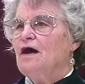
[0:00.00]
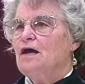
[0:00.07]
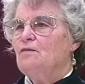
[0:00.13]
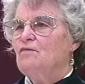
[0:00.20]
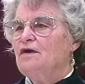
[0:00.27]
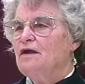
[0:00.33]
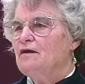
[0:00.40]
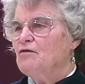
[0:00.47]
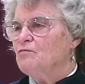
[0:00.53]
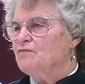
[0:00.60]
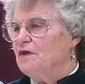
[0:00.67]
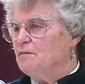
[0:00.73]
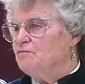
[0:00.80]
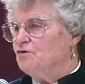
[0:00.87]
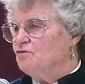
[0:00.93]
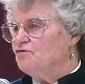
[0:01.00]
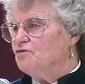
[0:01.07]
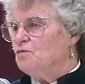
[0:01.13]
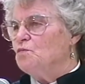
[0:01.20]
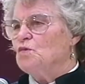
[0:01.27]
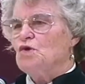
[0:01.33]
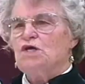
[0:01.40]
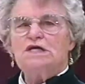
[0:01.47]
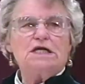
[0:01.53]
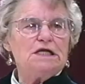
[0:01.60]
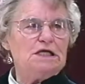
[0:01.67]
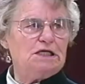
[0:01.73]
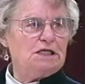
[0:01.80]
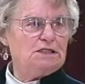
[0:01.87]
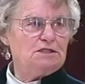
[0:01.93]
I would help them do some work
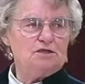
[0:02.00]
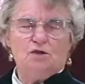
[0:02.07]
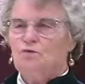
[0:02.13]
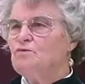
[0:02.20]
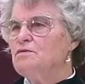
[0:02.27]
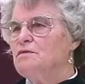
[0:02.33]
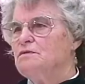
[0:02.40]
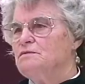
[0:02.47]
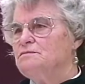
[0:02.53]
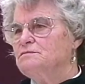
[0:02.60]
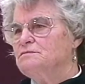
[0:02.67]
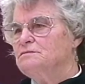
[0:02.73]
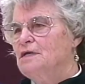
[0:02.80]
on local